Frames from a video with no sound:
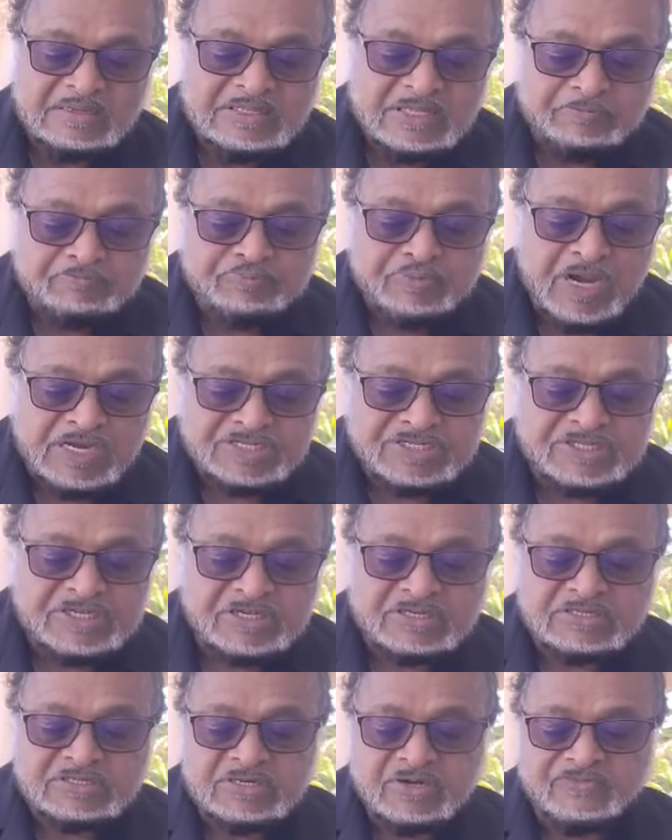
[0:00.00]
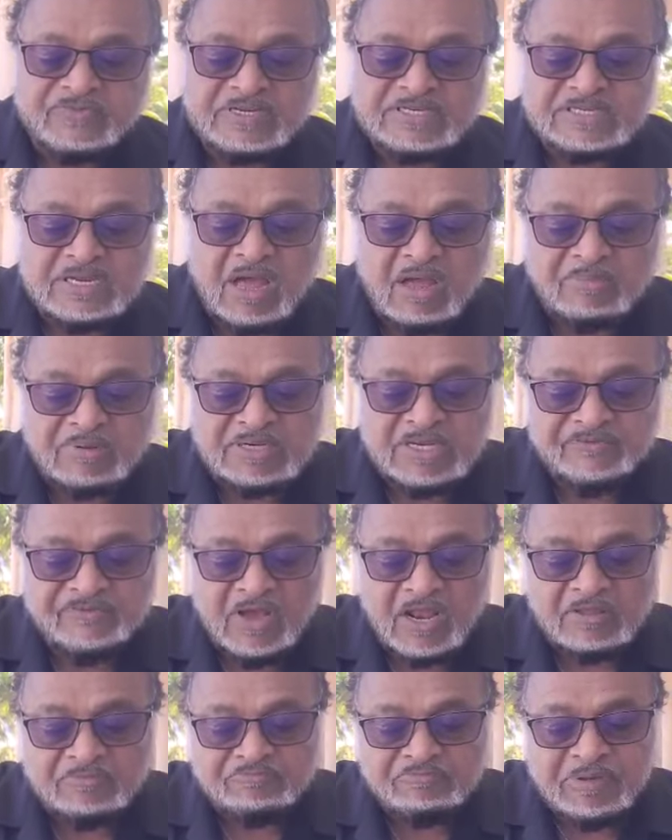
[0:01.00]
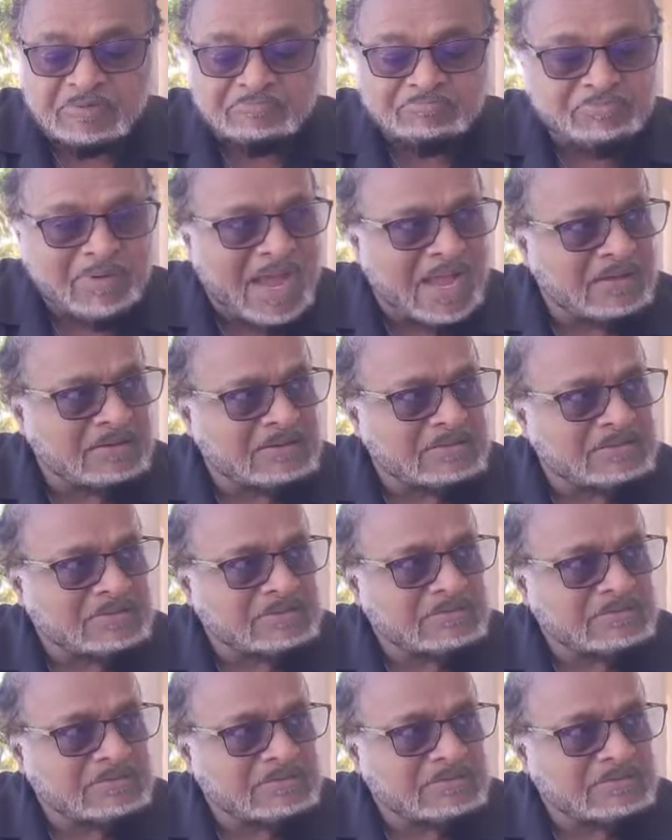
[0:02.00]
The president of the Islamic Development Bank